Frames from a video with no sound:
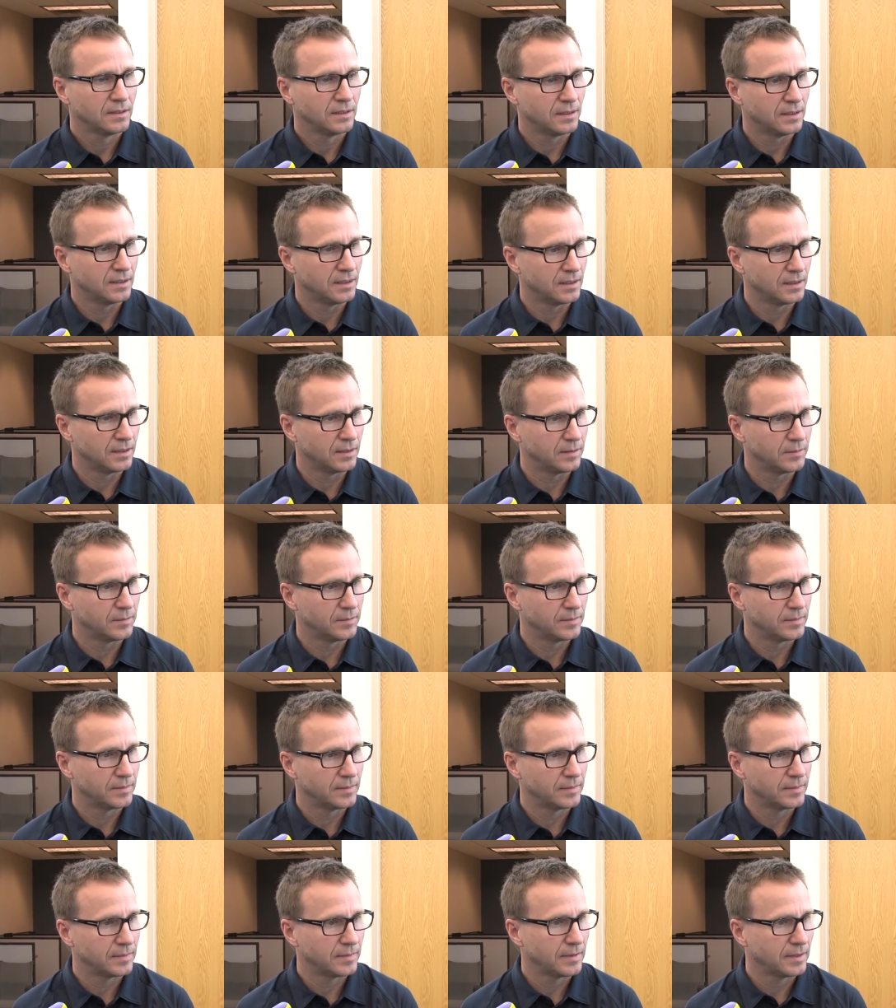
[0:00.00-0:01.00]
Um,
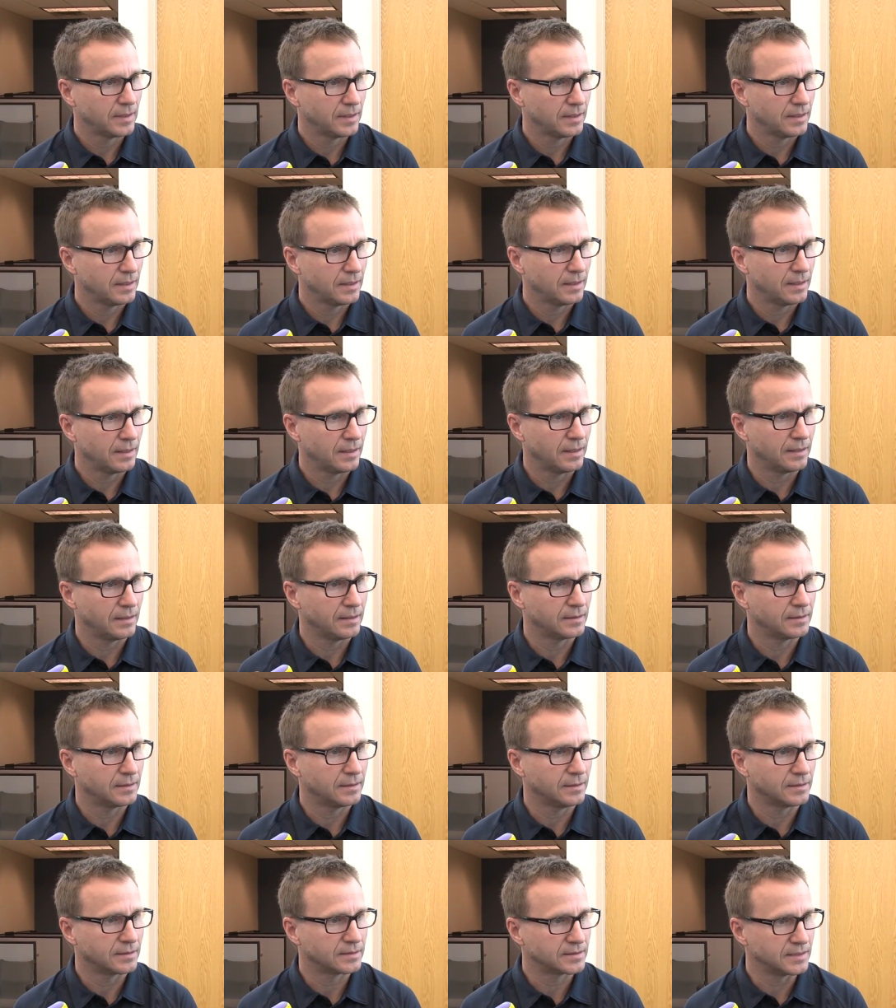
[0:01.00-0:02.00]

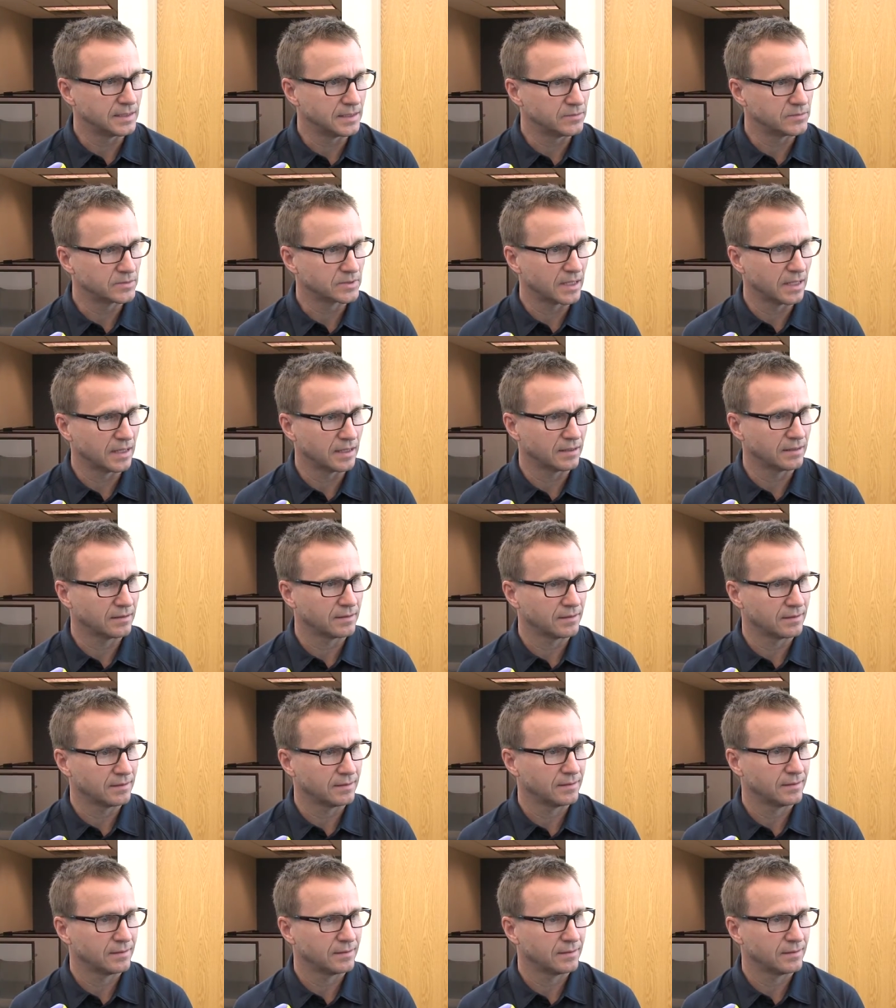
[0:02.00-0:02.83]
and it seems like,